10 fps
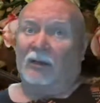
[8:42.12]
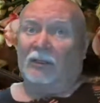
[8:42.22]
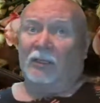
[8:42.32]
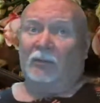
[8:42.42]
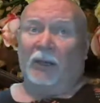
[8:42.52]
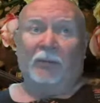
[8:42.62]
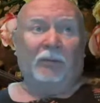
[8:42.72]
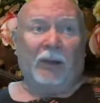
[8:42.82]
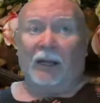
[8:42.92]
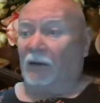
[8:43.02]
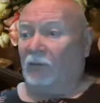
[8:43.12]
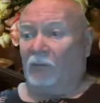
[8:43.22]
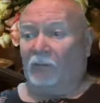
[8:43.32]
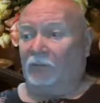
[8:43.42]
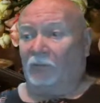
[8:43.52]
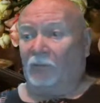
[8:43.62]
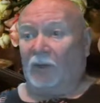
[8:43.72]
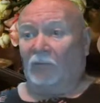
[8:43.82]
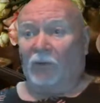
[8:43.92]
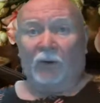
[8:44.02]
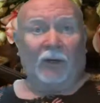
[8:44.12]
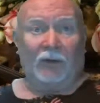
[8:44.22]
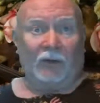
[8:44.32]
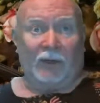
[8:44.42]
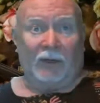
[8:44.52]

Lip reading: to be prepared for another